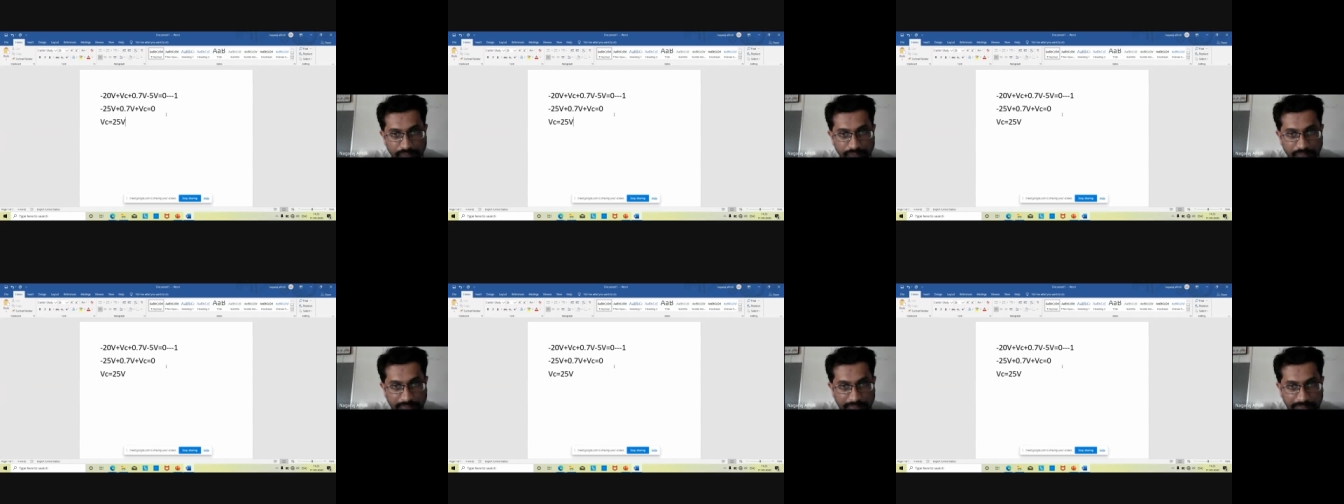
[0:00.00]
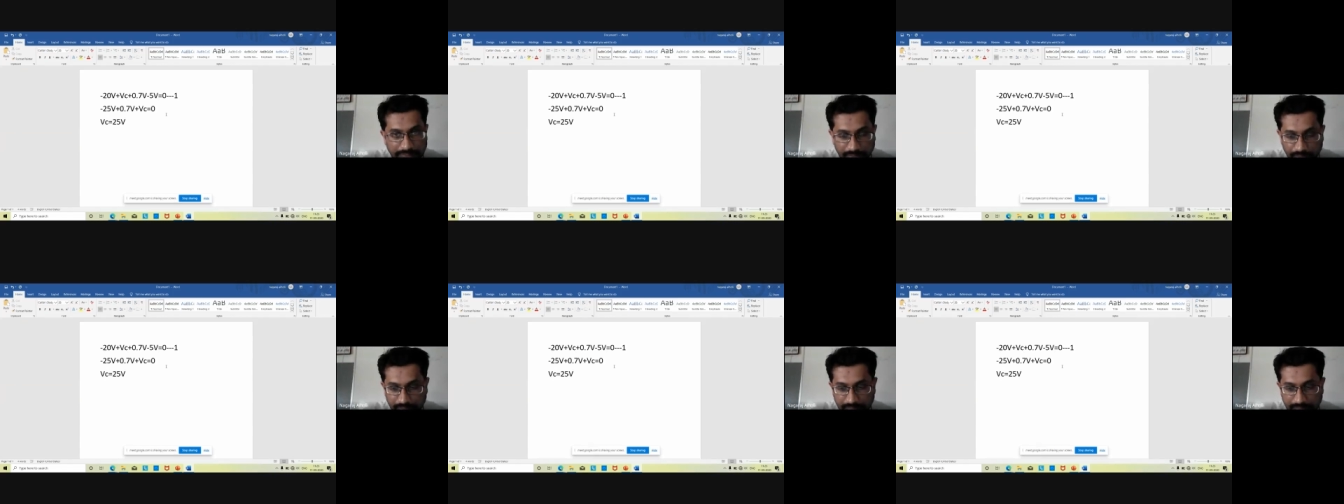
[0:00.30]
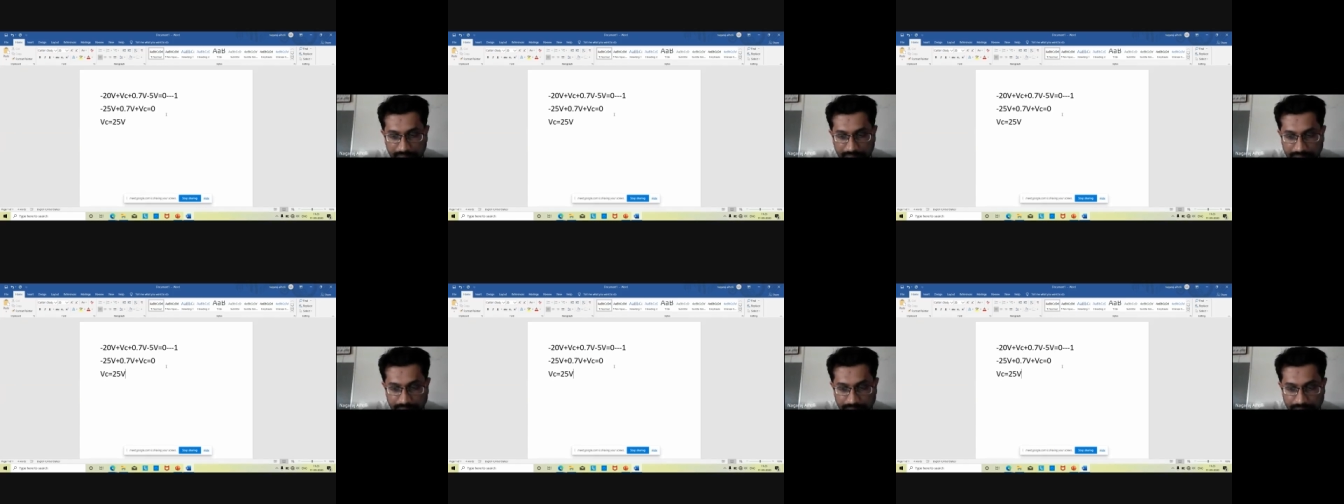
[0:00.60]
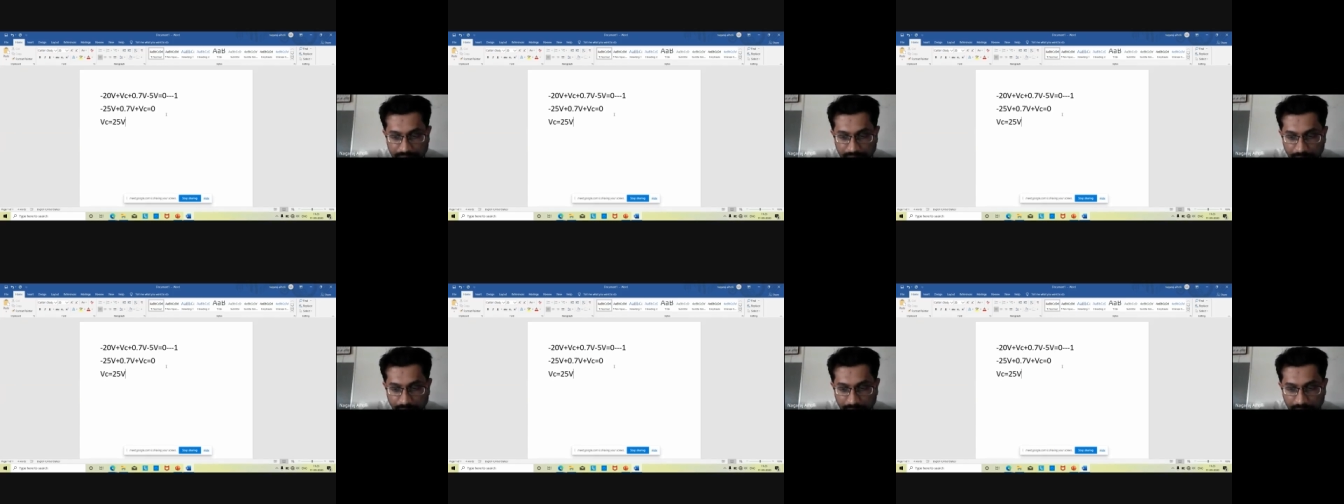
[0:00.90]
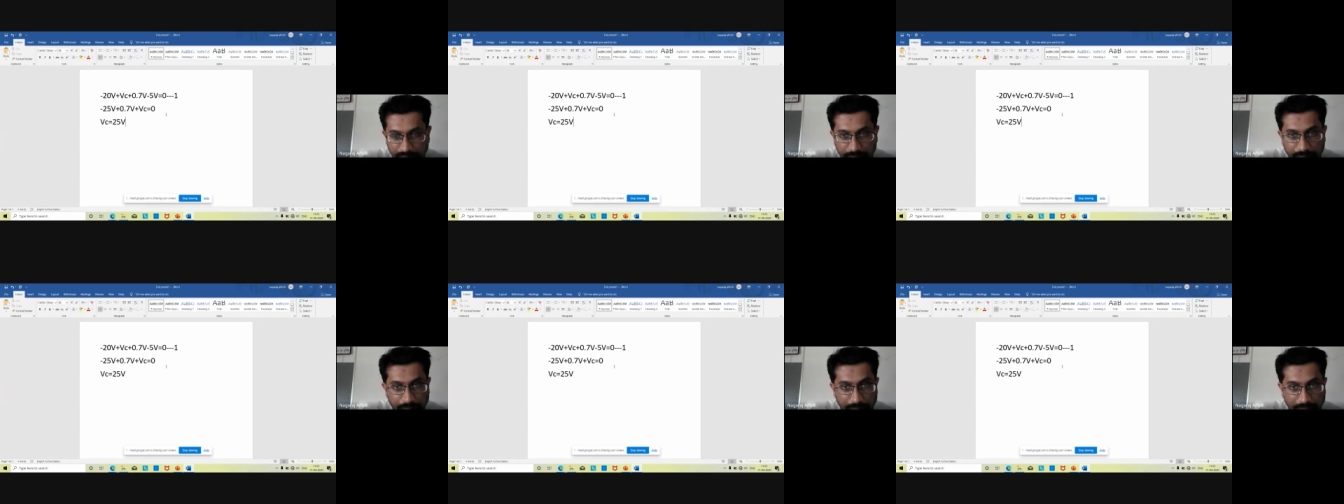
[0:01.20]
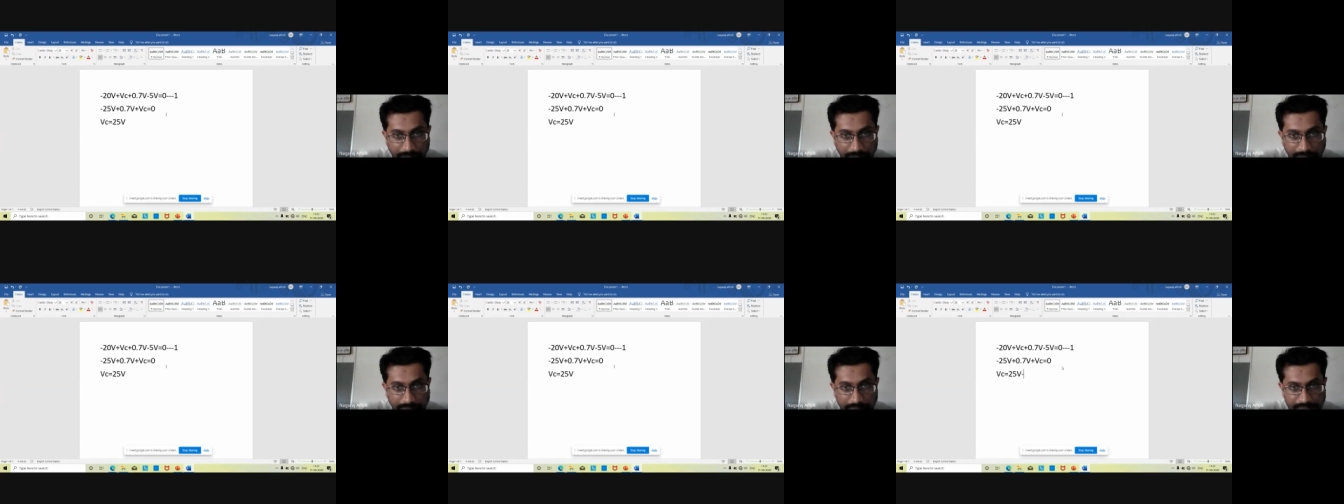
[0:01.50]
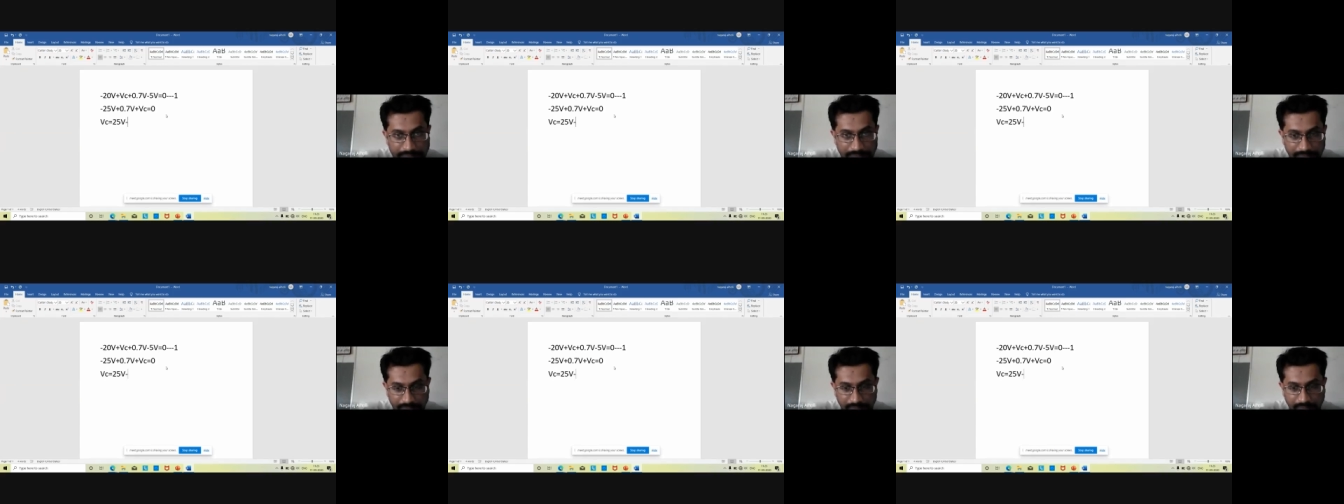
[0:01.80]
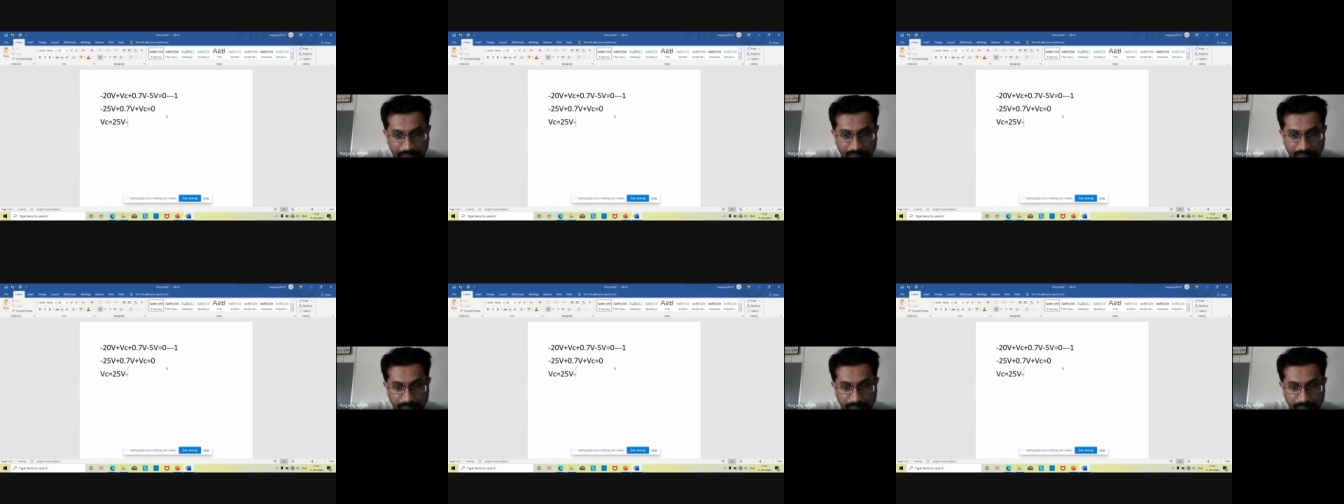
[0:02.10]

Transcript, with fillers: If I take it to the RHS, it will be minus.